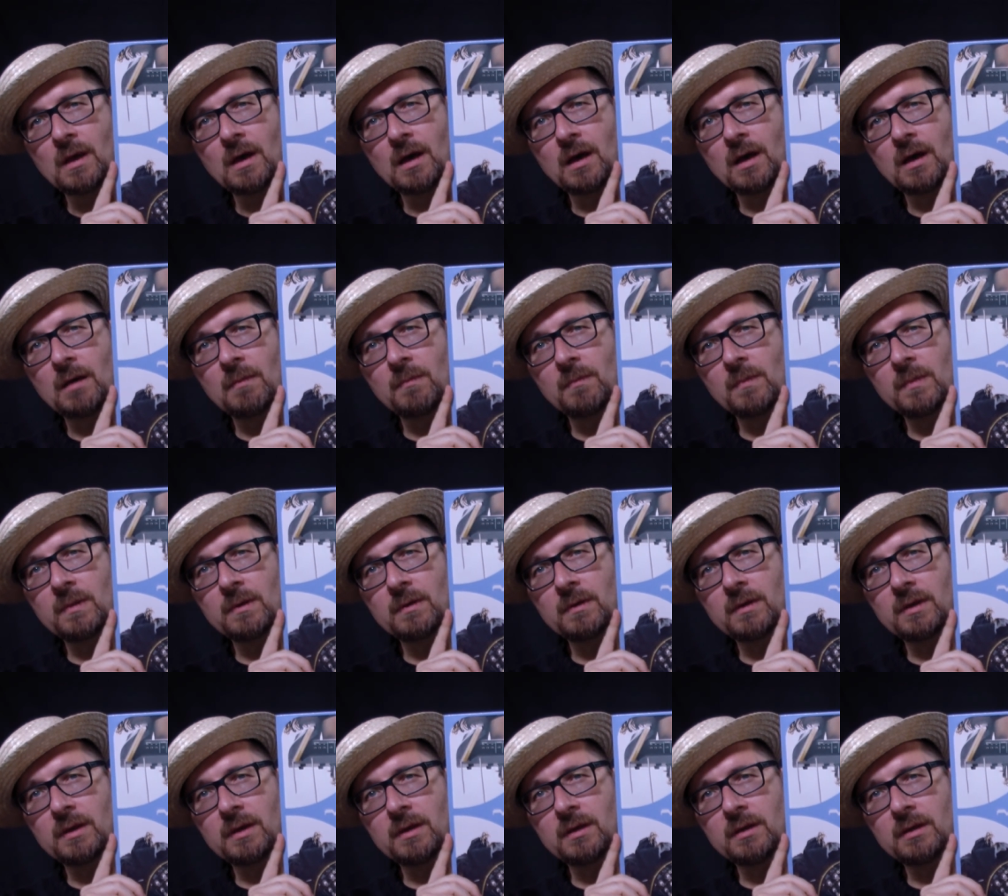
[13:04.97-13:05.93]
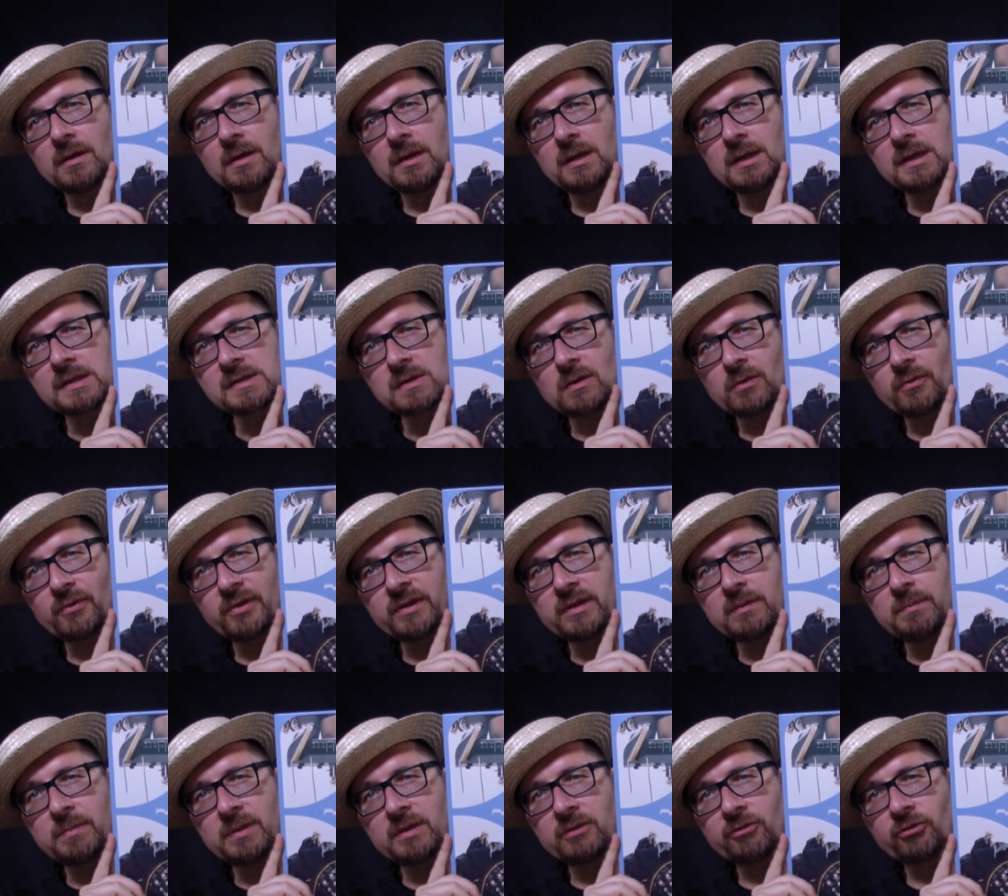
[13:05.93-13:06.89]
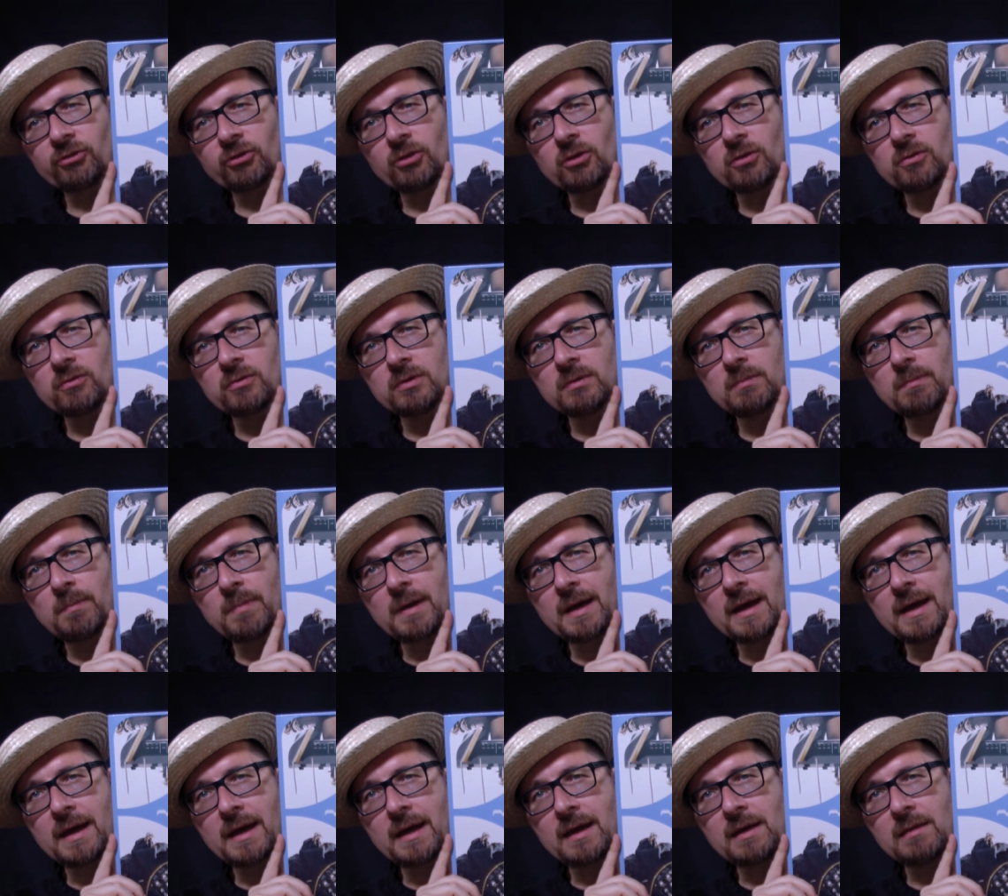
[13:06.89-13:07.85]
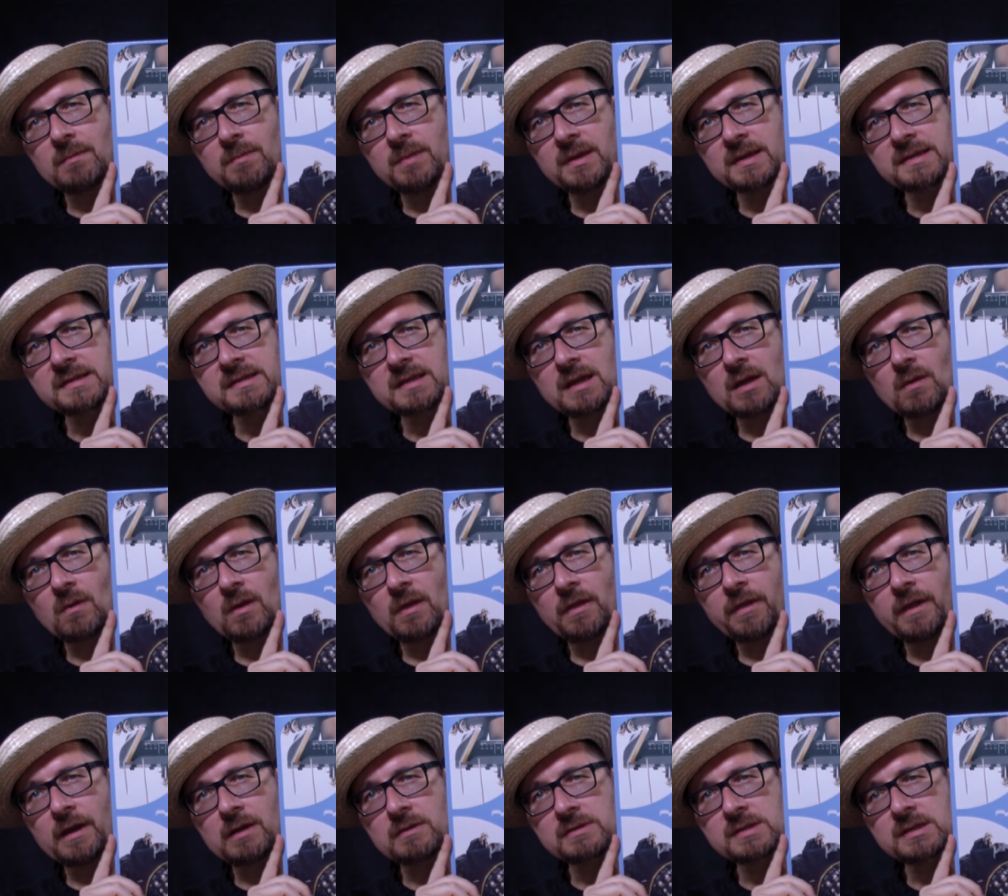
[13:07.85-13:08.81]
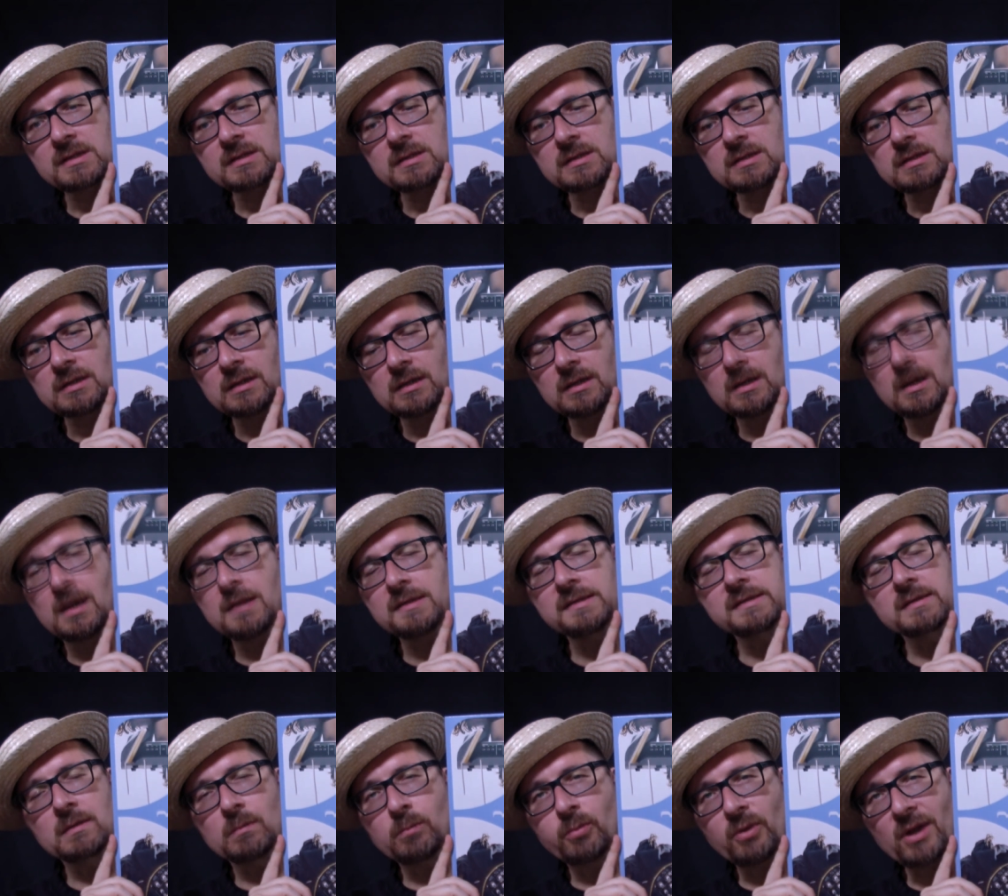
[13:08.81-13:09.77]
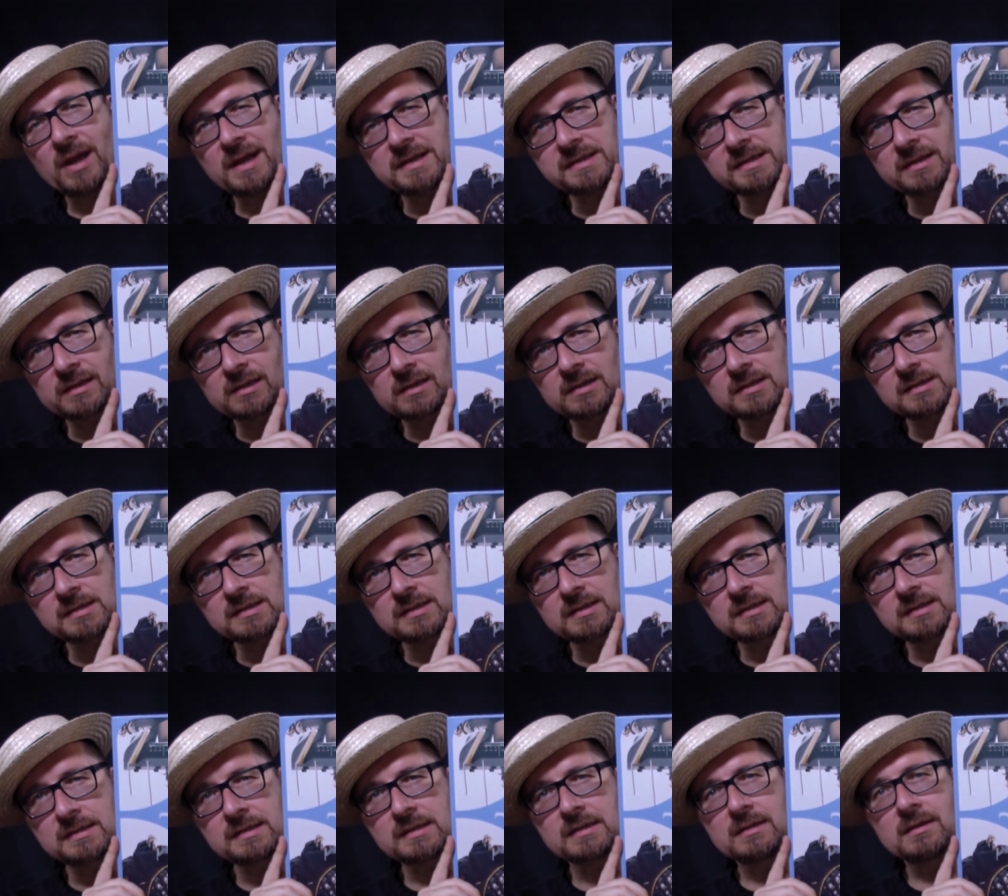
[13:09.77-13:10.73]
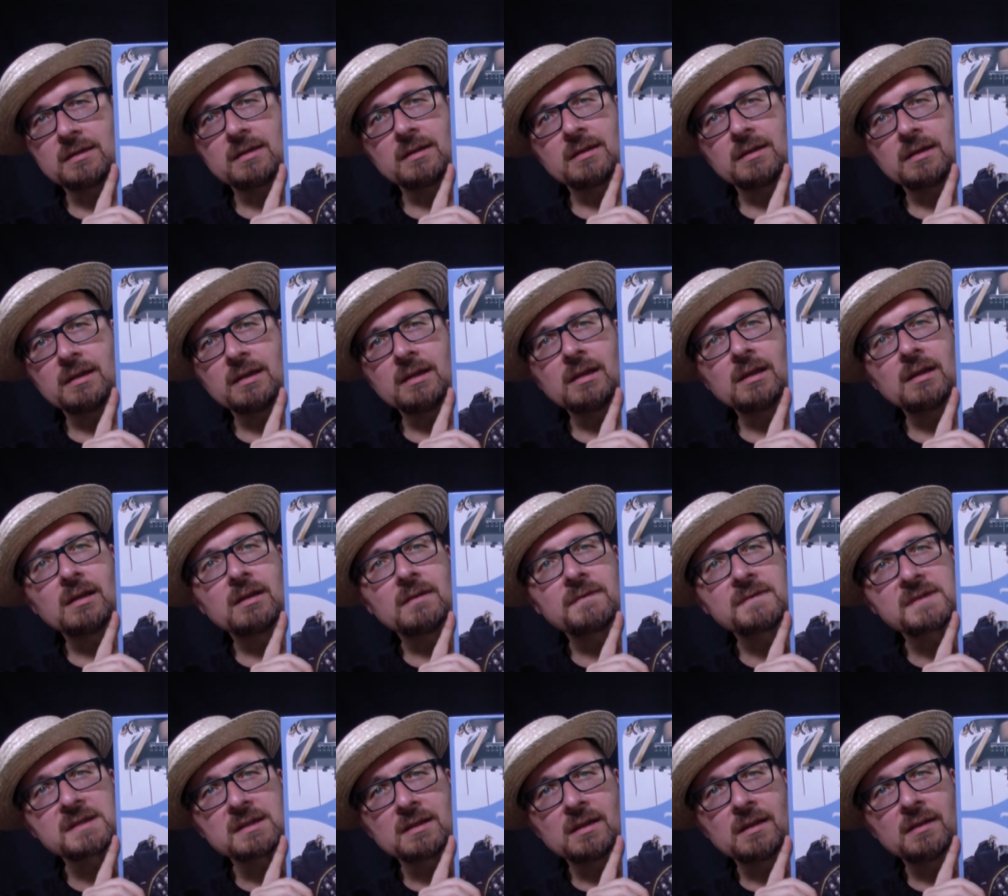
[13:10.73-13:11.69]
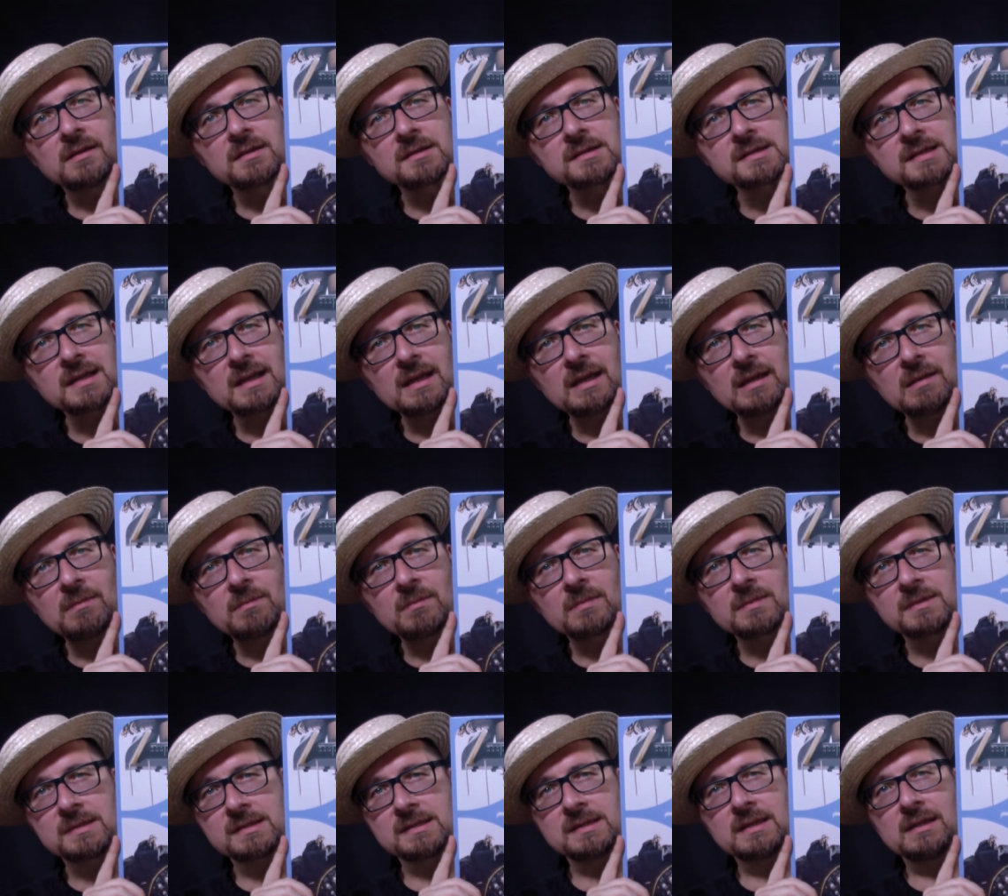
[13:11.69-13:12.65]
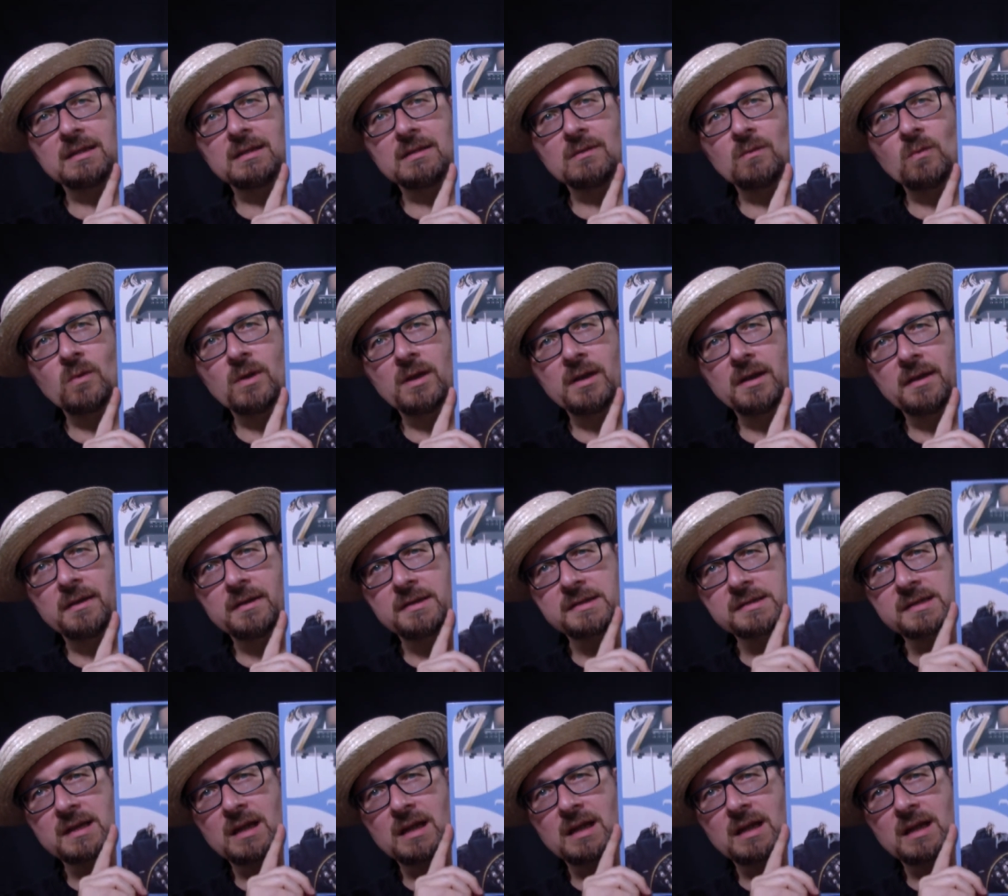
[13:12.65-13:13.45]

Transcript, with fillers: Um, it has already been shown by Big Star 1000, unsurprisingly, since uh, he lives in the same city where this